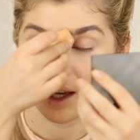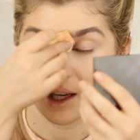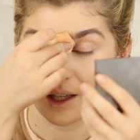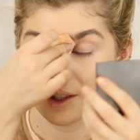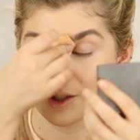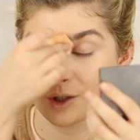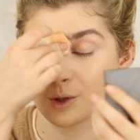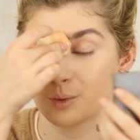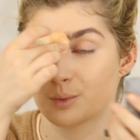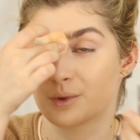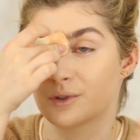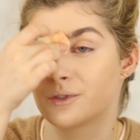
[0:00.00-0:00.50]
I
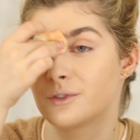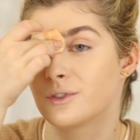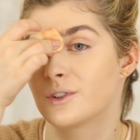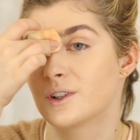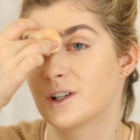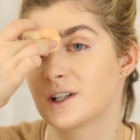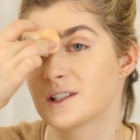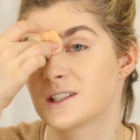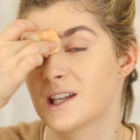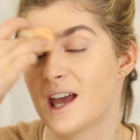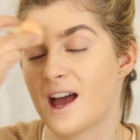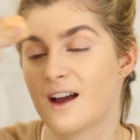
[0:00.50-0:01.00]
do
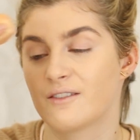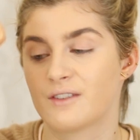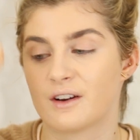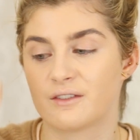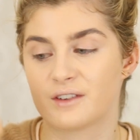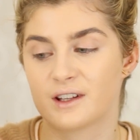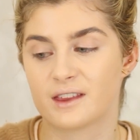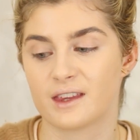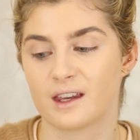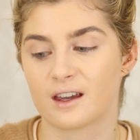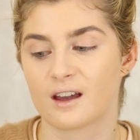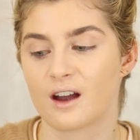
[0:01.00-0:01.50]
prefer to have
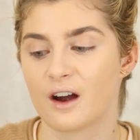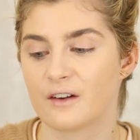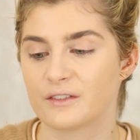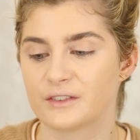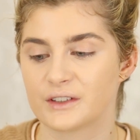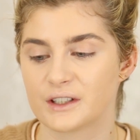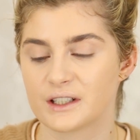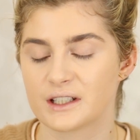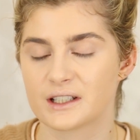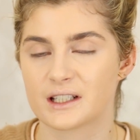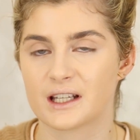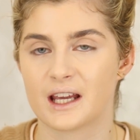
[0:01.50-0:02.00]
everything
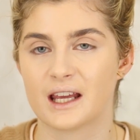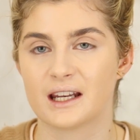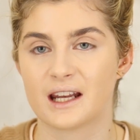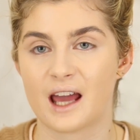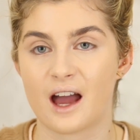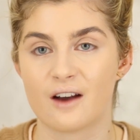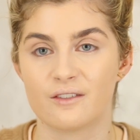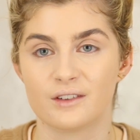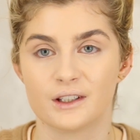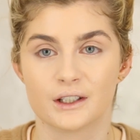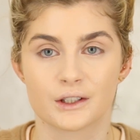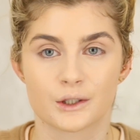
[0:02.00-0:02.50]
covered and
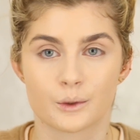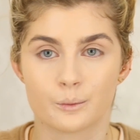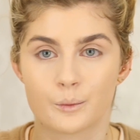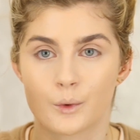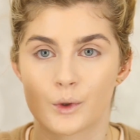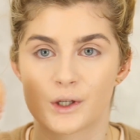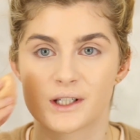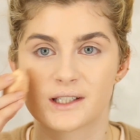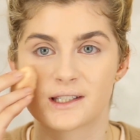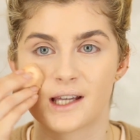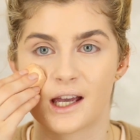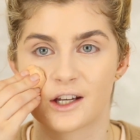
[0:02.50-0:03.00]
have a little
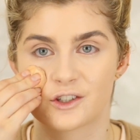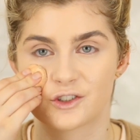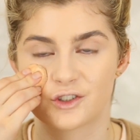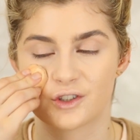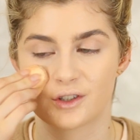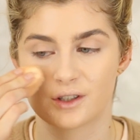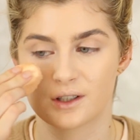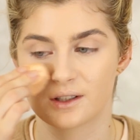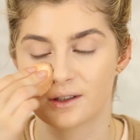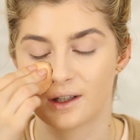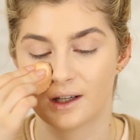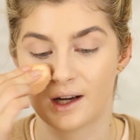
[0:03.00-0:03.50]
more
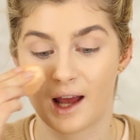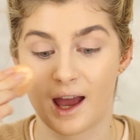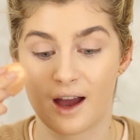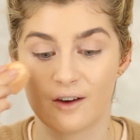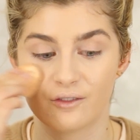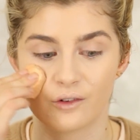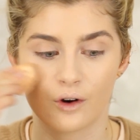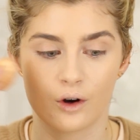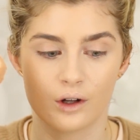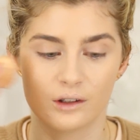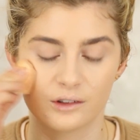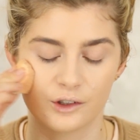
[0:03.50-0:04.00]
texture than
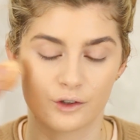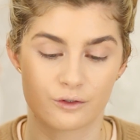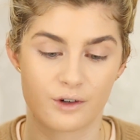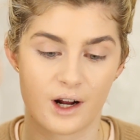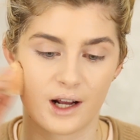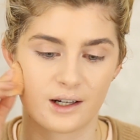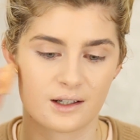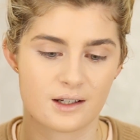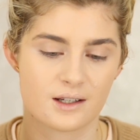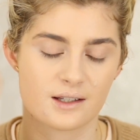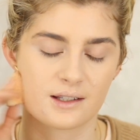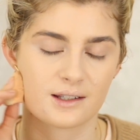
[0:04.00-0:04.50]
have all the
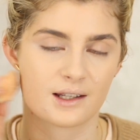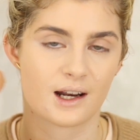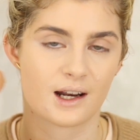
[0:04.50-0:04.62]
redness